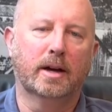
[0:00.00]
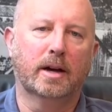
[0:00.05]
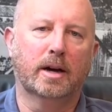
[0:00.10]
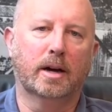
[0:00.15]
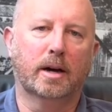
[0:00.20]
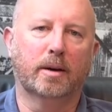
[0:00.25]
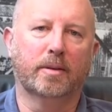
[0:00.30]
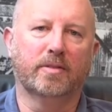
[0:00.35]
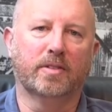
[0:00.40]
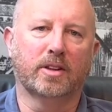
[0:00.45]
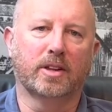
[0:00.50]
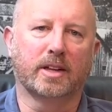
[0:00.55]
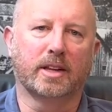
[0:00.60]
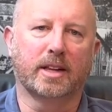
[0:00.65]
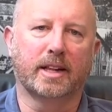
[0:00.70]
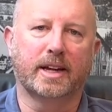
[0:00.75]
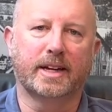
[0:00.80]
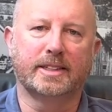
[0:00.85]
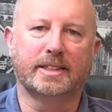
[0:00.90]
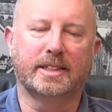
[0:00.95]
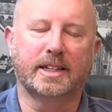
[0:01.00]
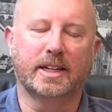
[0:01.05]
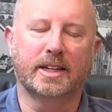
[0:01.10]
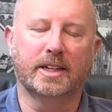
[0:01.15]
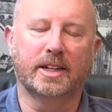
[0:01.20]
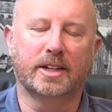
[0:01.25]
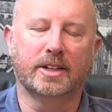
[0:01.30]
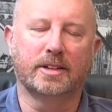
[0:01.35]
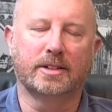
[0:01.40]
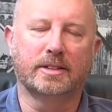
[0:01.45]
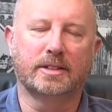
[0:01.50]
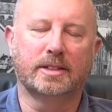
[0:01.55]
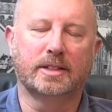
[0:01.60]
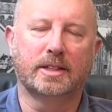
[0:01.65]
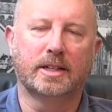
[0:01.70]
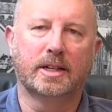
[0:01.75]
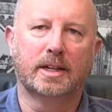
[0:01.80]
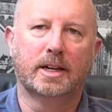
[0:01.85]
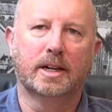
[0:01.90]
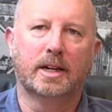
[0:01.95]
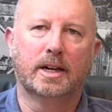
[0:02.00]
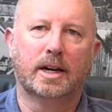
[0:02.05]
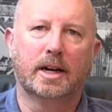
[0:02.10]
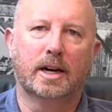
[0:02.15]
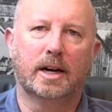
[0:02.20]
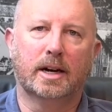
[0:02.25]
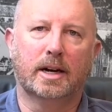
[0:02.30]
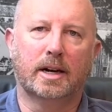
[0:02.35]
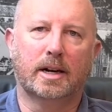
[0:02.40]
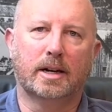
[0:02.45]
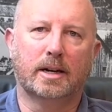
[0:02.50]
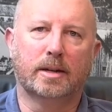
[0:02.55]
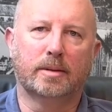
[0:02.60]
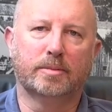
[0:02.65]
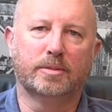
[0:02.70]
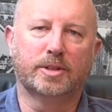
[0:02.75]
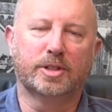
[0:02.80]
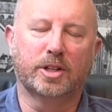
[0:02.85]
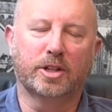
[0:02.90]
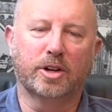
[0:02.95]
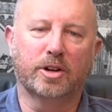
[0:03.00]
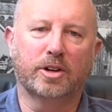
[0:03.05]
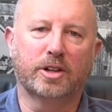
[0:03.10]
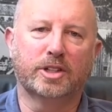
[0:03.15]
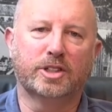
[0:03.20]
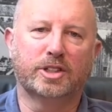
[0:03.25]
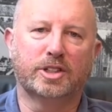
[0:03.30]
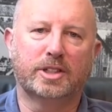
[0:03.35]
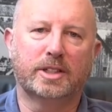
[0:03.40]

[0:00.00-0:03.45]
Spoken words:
if you look at the last 10 years. So there is